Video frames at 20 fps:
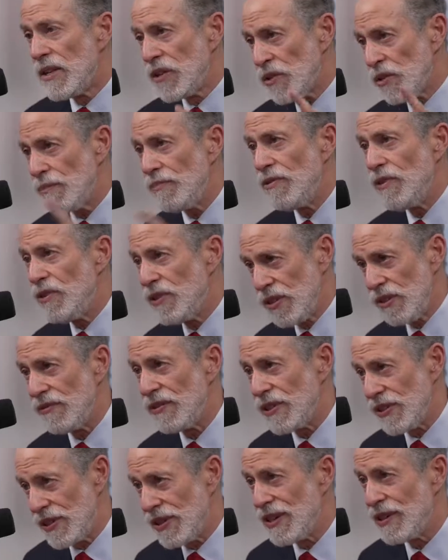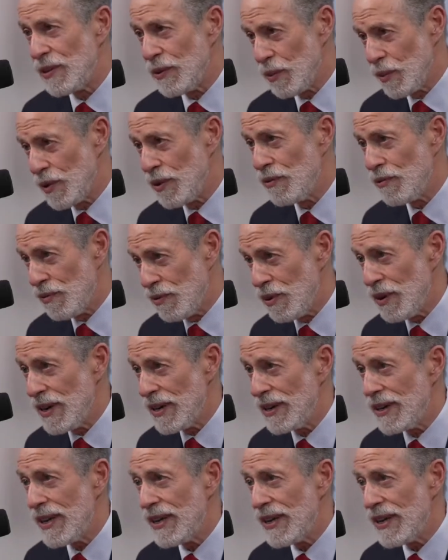Subversive is another word for it.